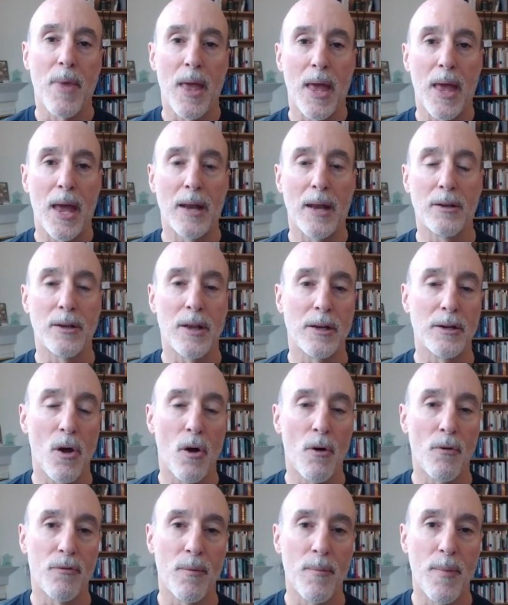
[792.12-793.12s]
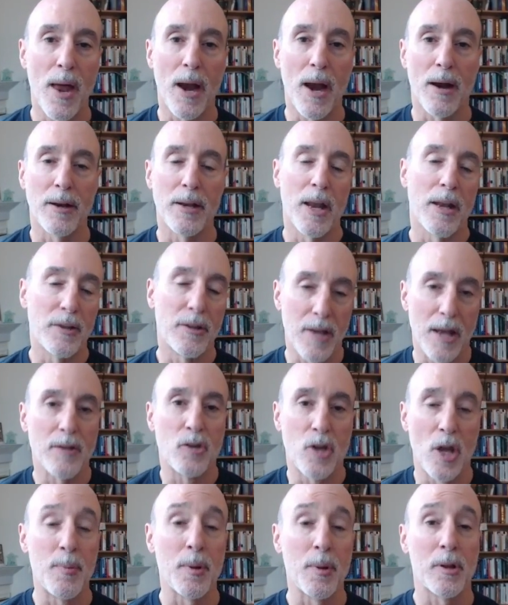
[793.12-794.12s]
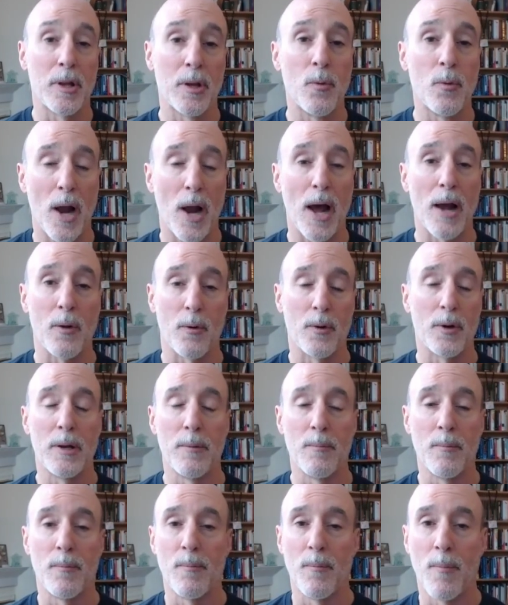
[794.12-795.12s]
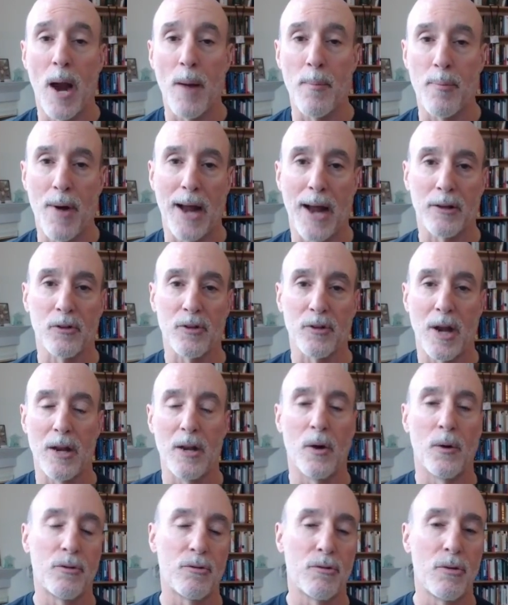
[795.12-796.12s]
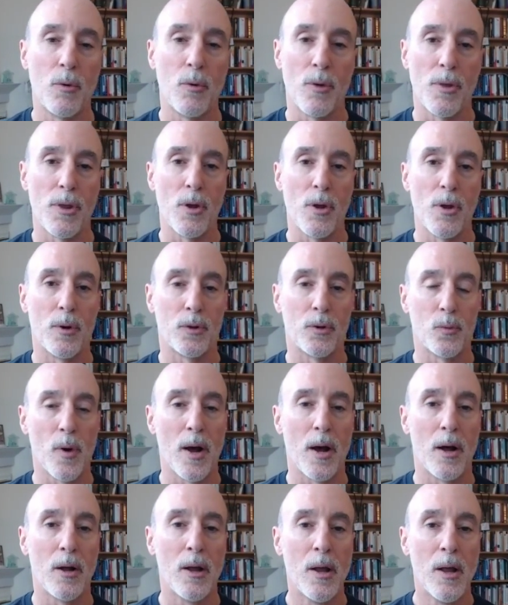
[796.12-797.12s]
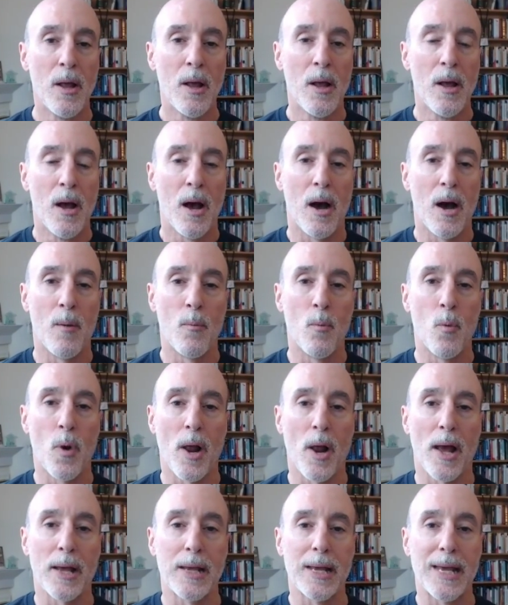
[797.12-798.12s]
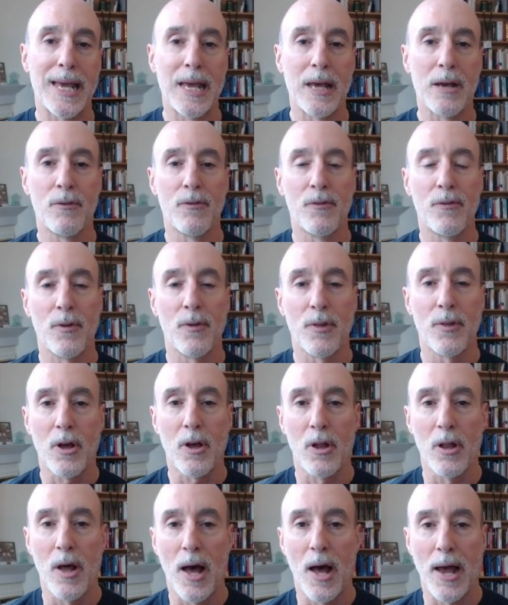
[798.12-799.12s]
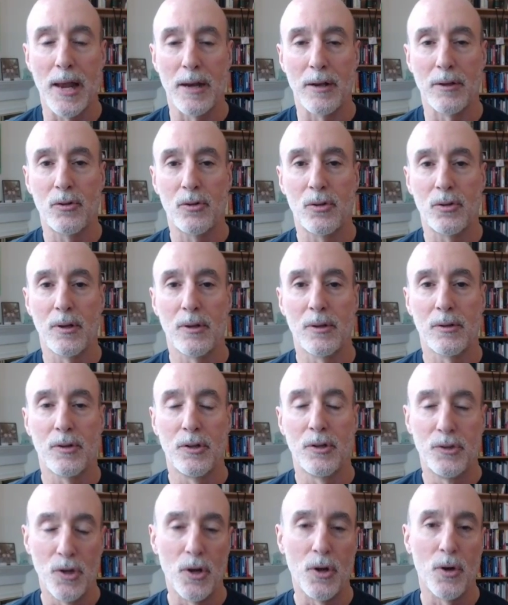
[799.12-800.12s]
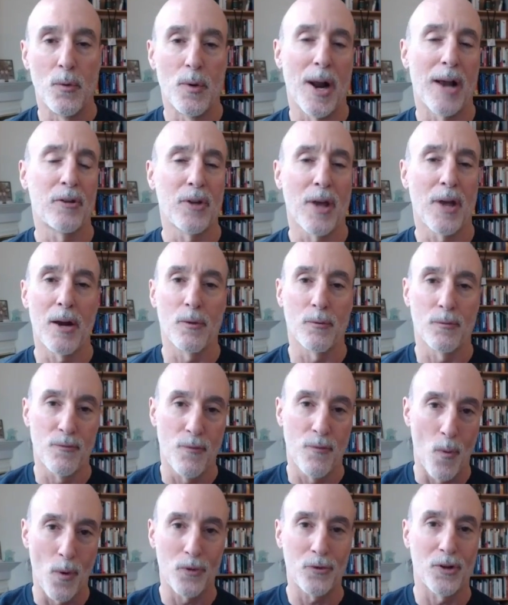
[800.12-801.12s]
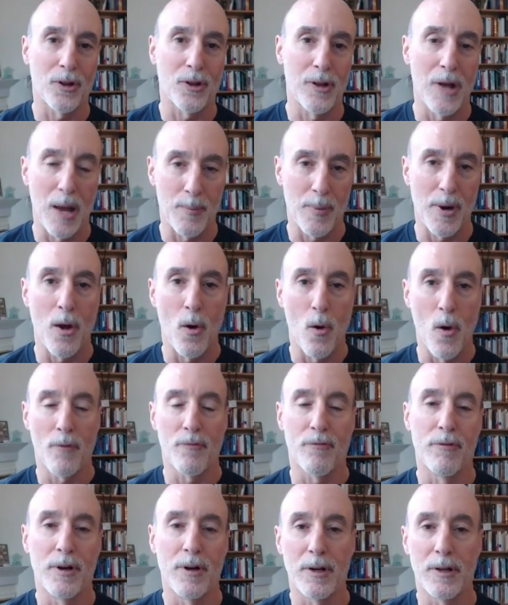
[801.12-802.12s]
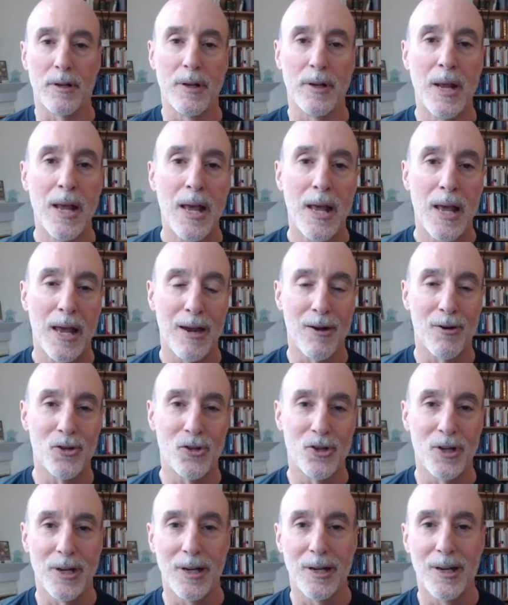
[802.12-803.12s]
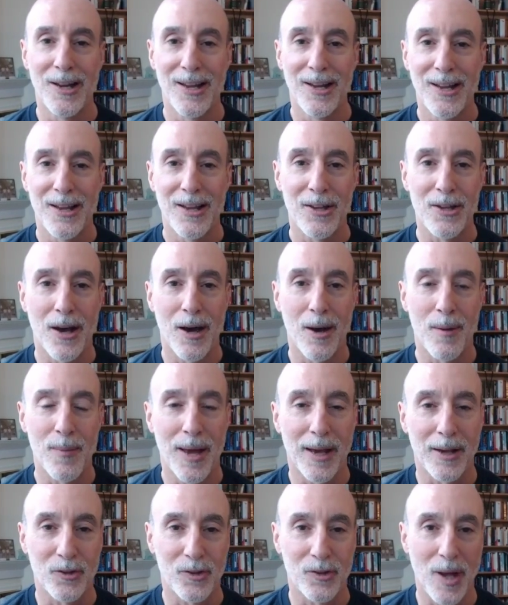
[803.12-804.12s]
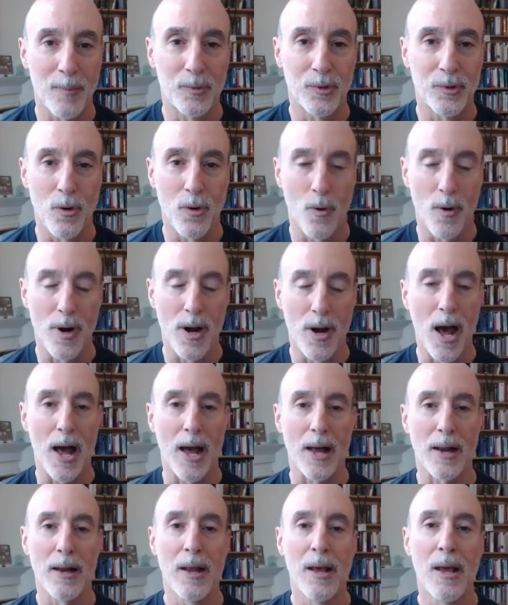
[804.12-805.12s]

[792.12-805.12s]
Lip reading: and go from there. And typically, in my practice, I know it's true with you as well. What I give the client to do, when I say I don't force the client, but I offer it, and he or she accepts it or not,